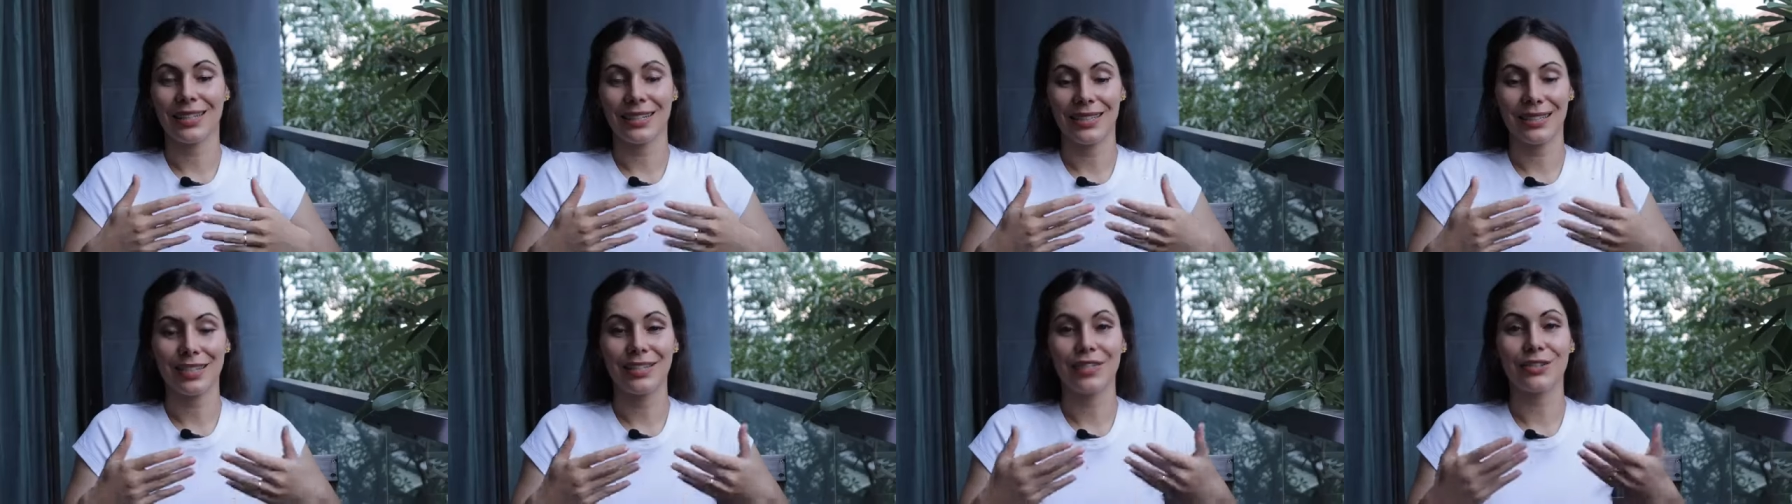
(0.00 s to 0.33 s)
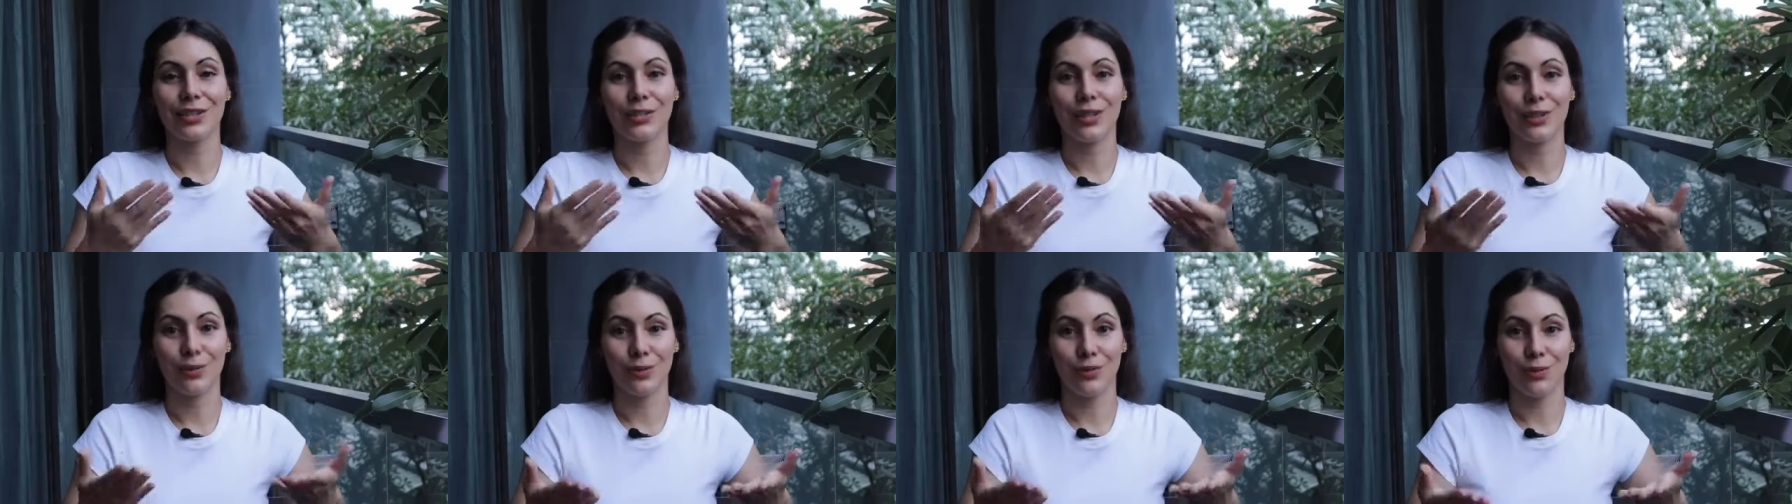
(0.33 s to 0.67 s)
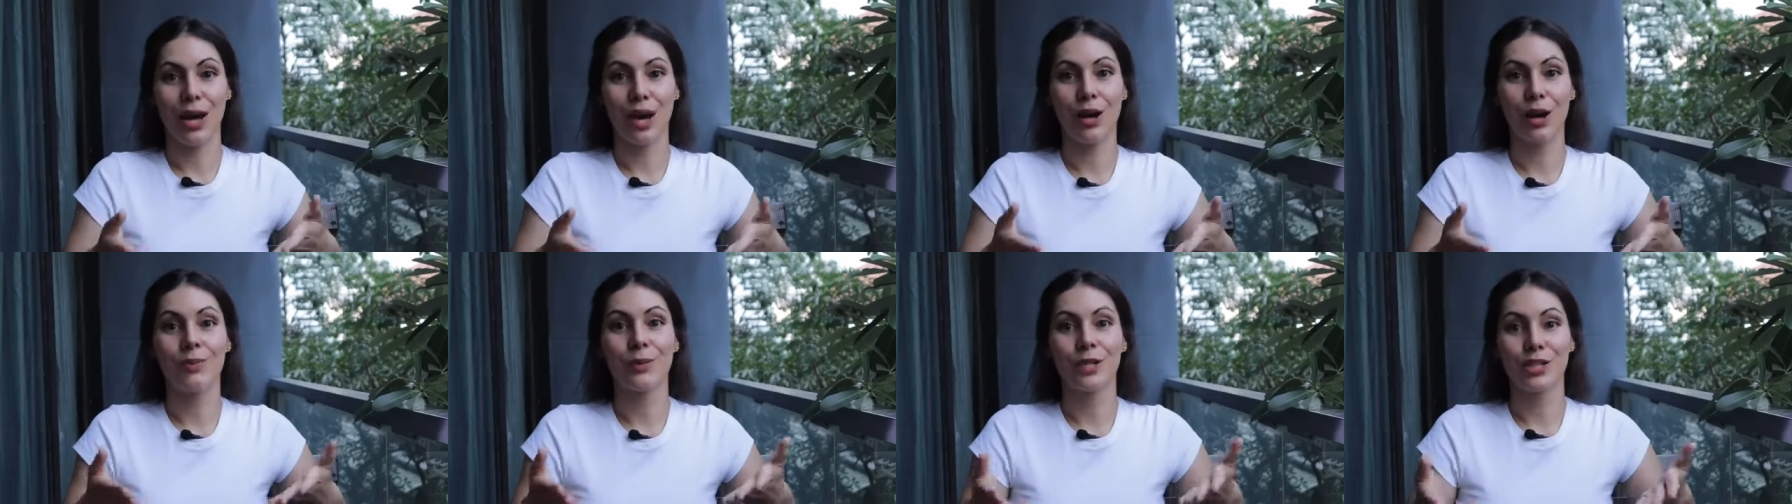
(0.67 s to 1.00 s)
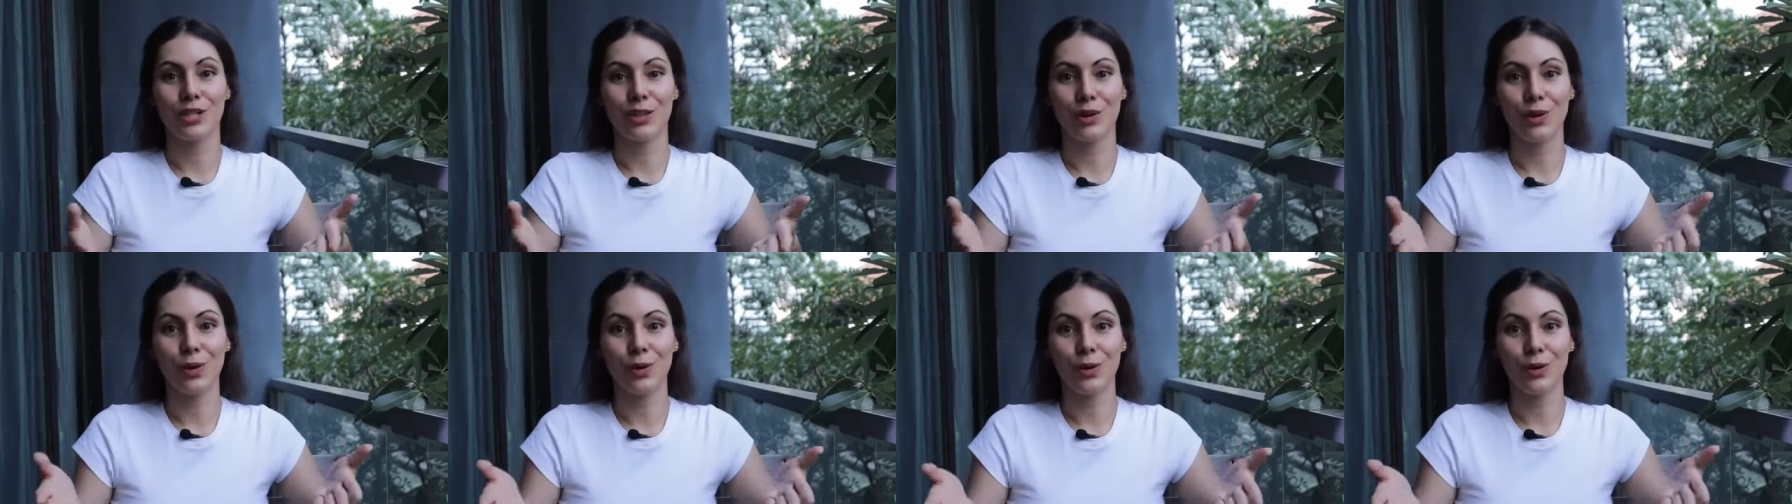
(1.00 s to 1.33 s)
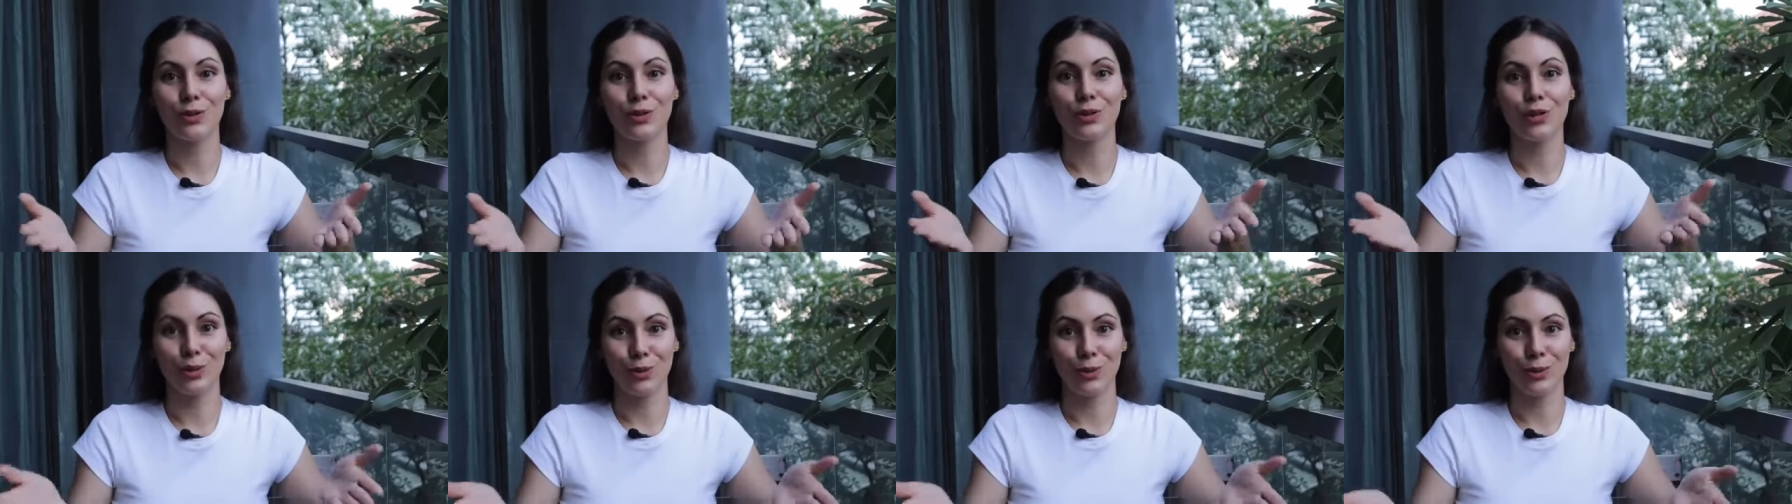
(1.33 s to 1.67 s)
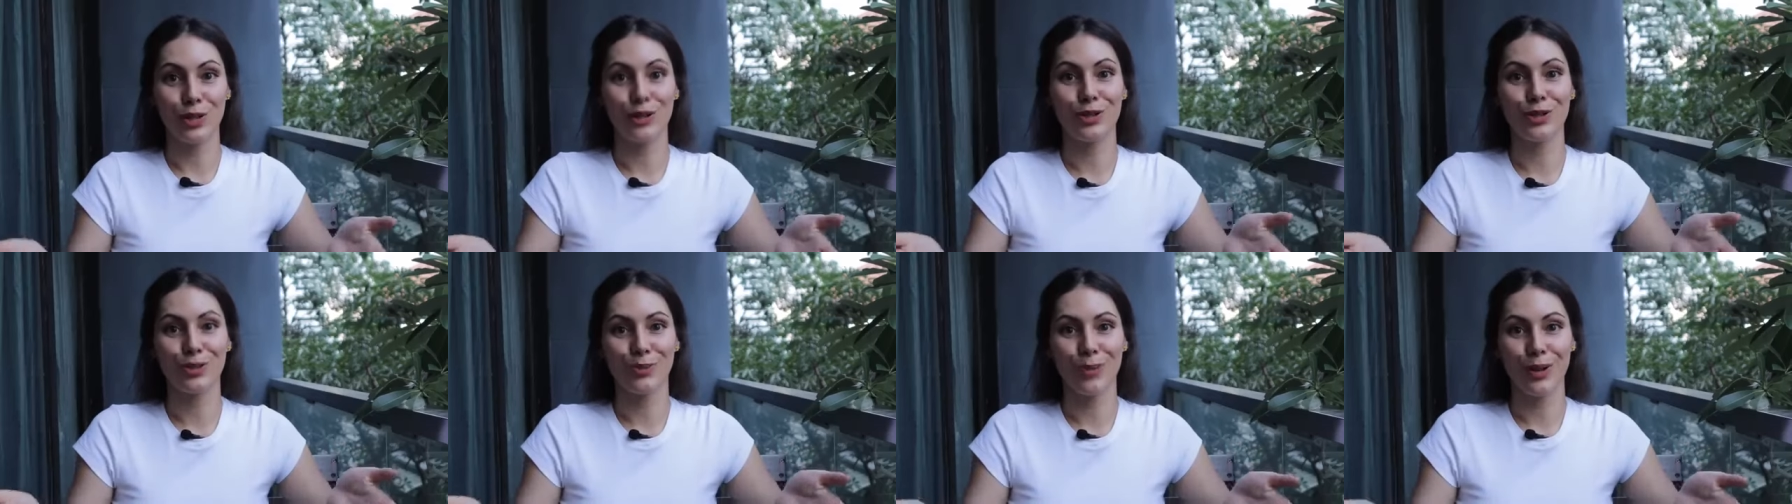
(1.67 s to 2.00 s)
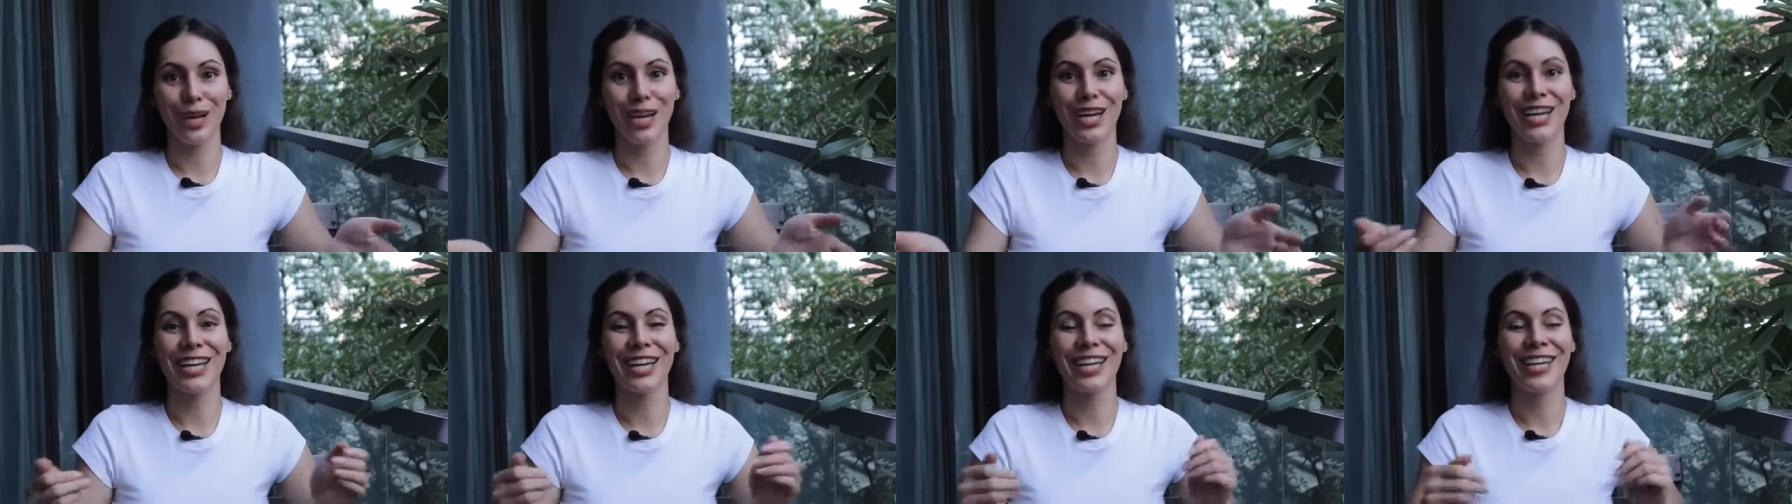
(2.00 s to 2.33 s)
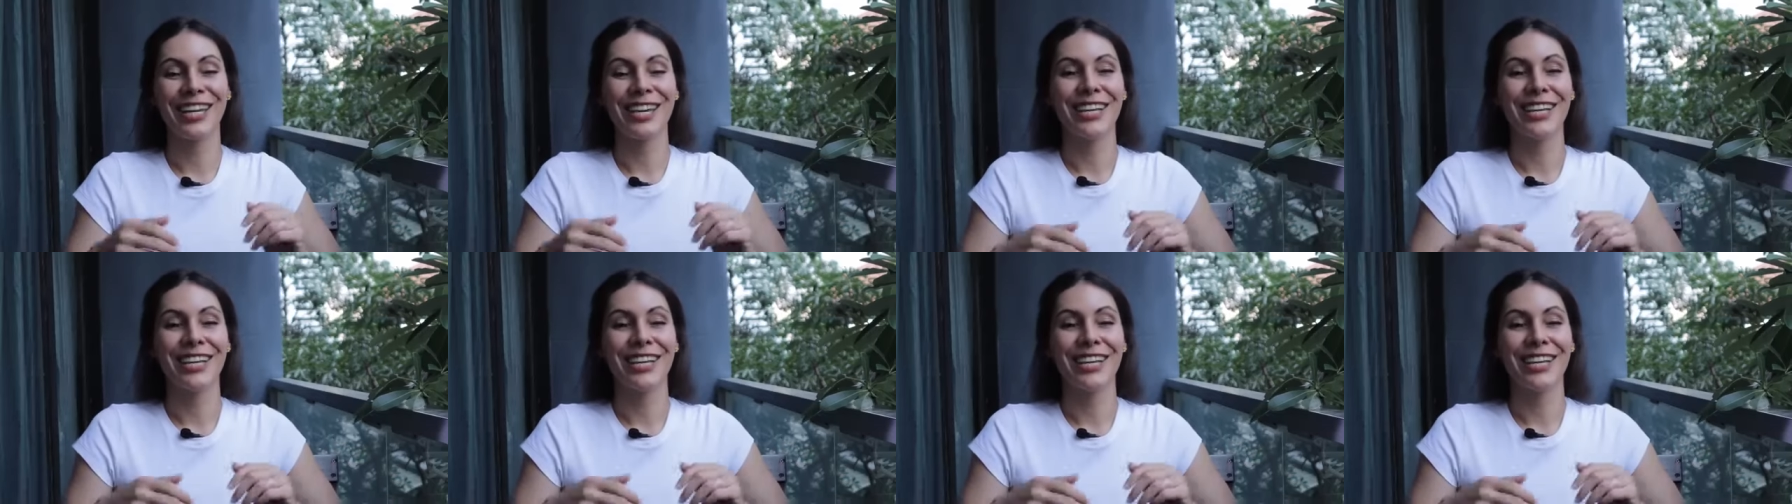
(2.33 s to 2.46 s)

literally how much gold do you want to buy?